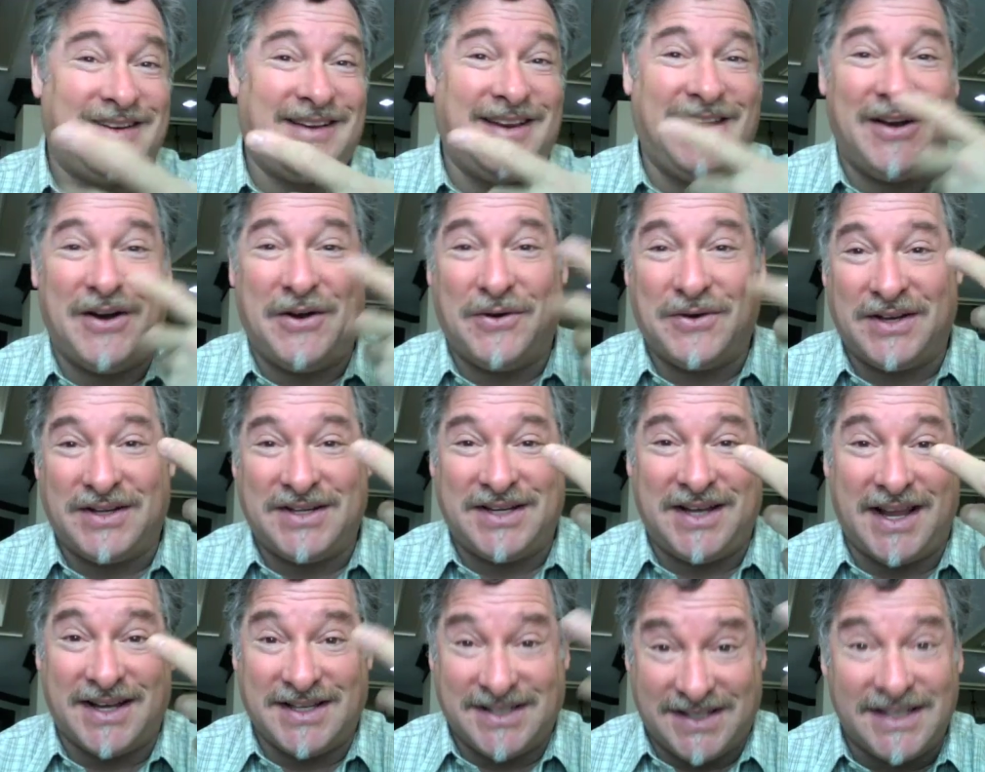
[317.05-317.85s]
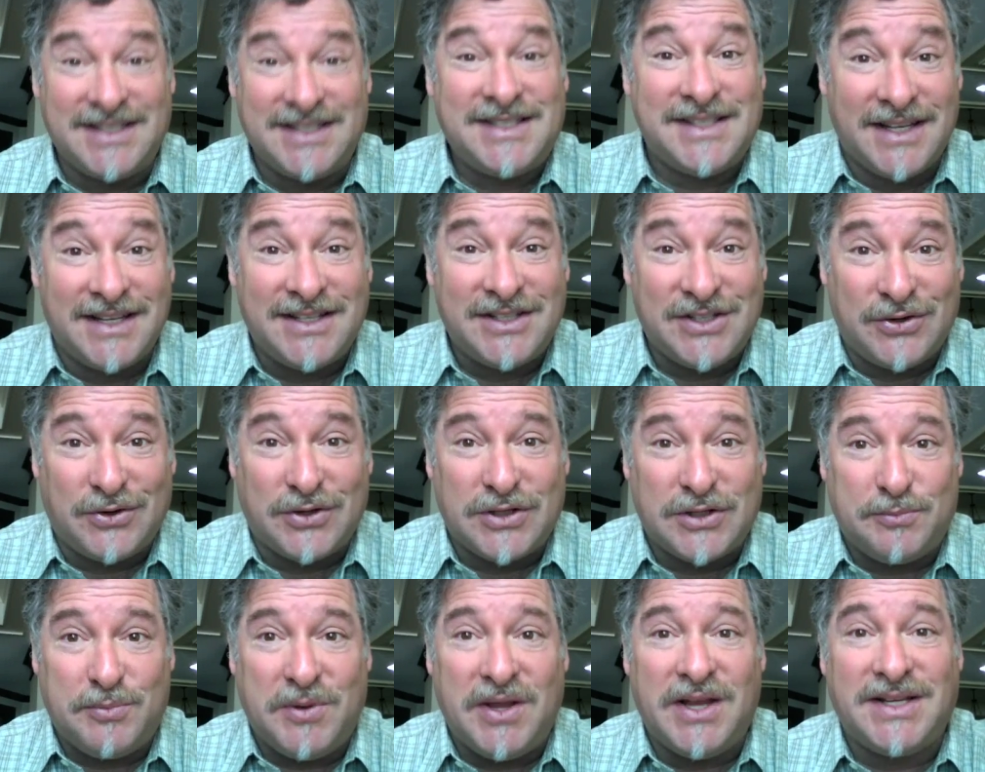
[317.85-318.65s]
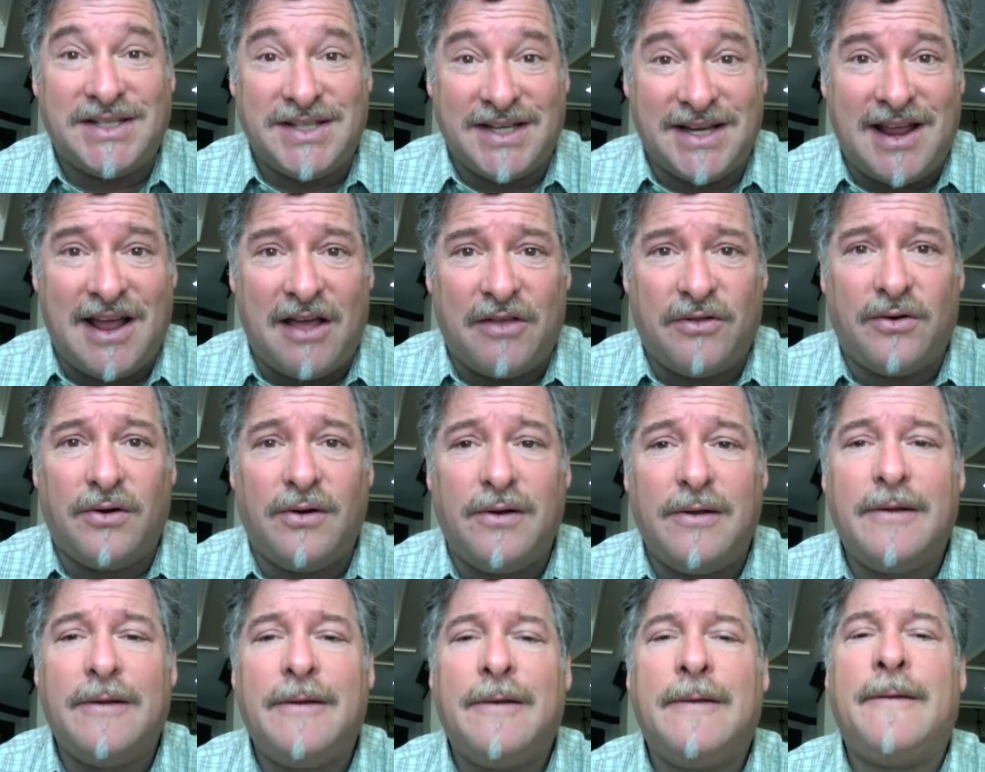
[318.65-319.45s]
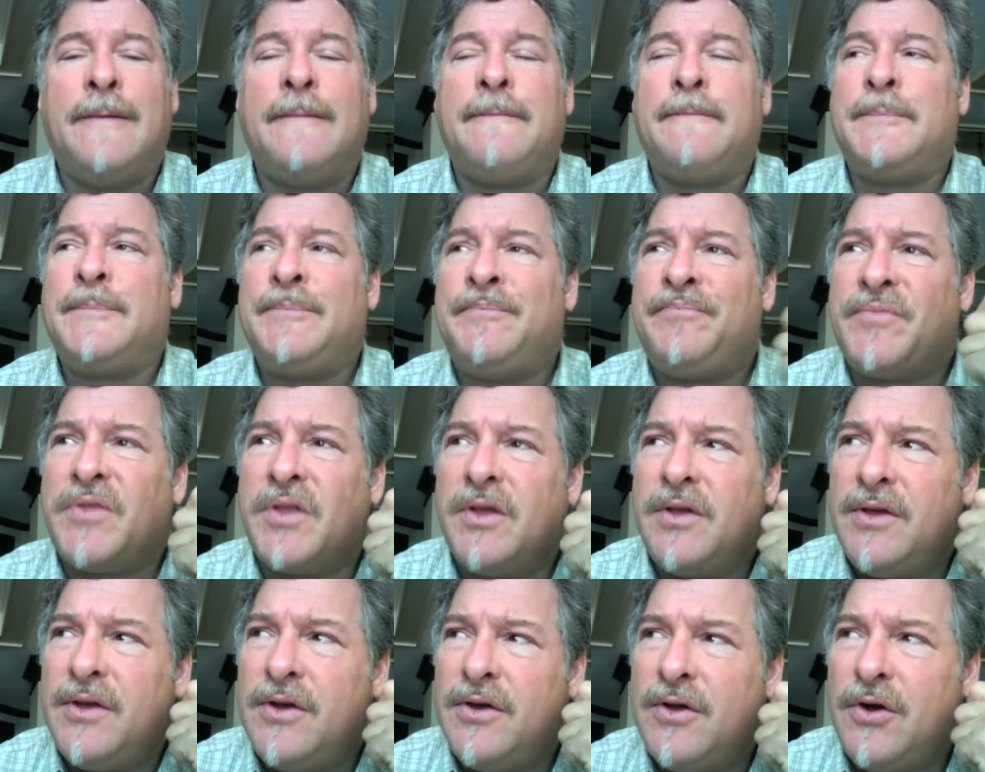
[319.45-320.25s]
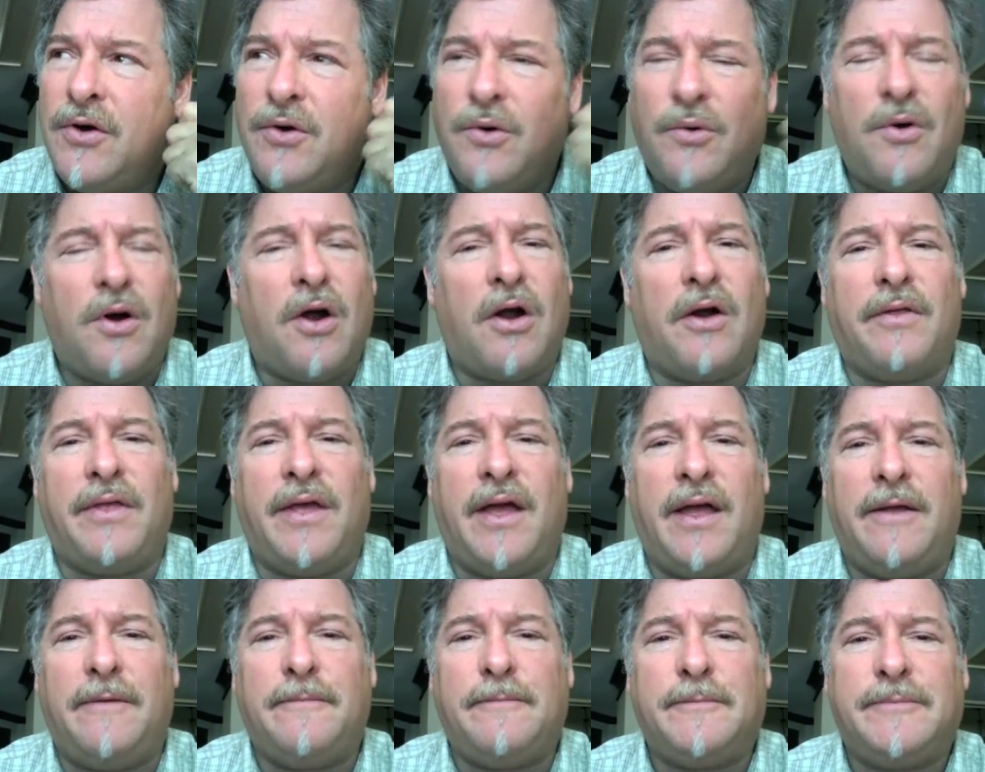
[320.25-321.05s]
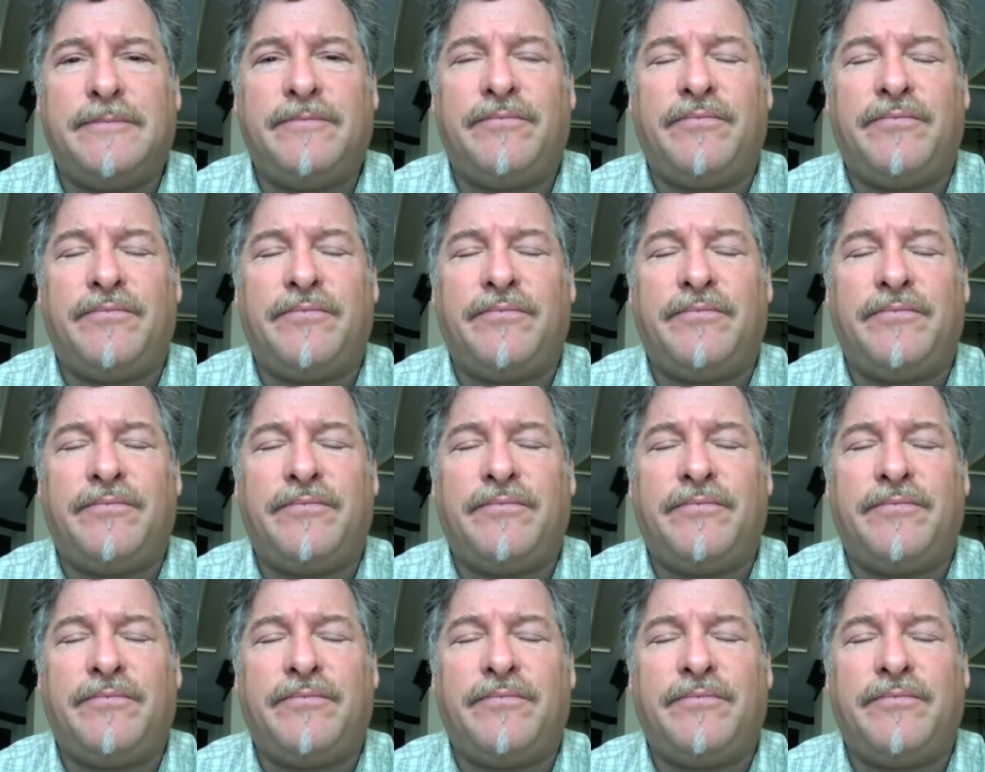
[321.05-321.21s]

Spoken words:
existence, so to speak, together, who are they?